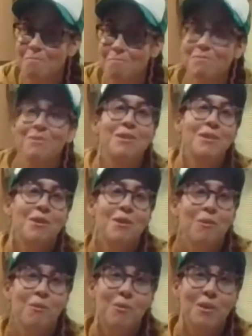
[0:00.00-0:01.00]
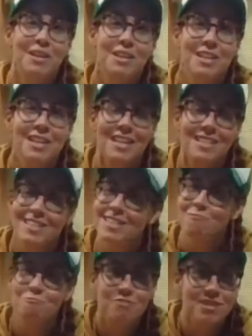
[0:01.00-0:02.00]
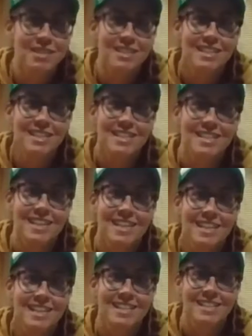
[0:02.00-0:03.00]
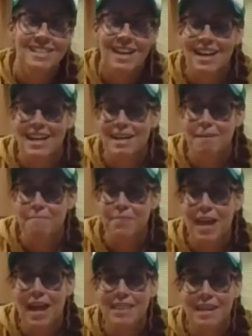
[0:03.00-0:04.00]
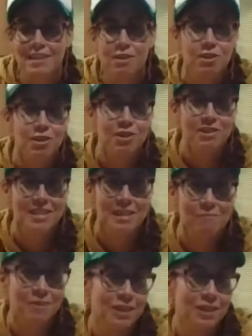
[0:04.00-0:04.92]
or it just really needs to get eaten. And then the third thing we're going to make is